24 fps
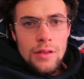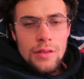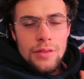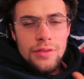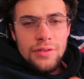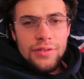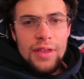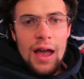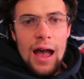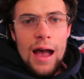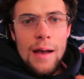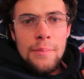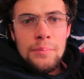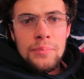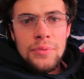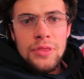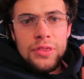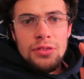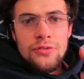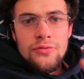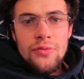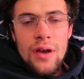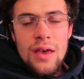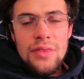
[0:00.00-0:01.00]
stop
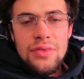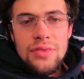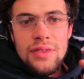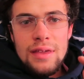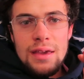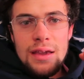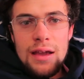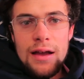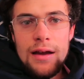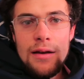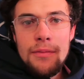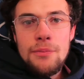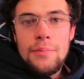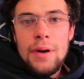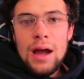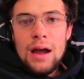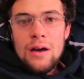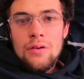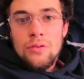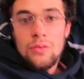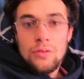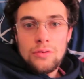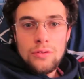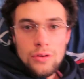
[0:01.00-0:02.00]
stressing
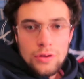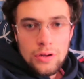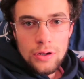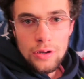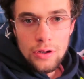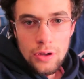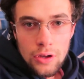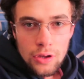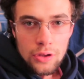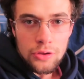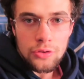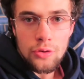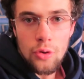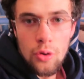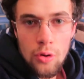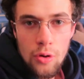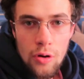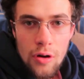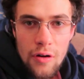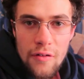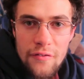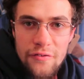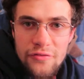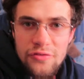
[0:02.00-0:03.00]
about
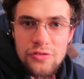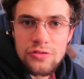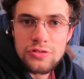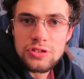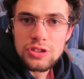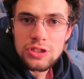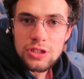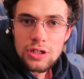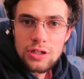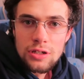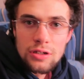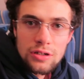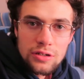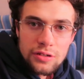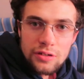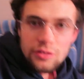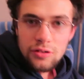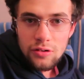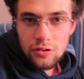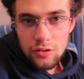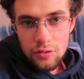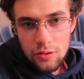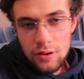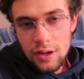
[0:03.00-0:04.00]
your future,
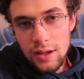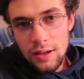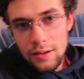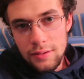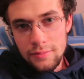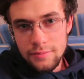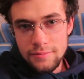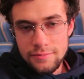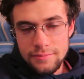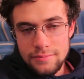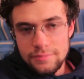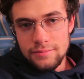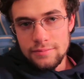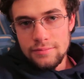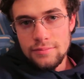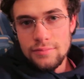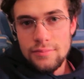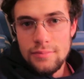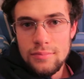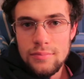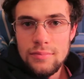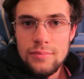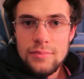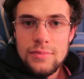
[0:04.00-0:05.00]
right?
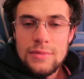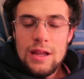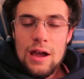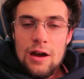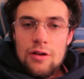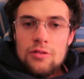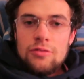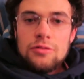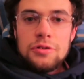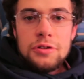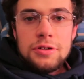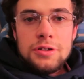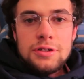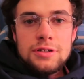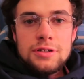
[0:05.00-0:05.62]
Now,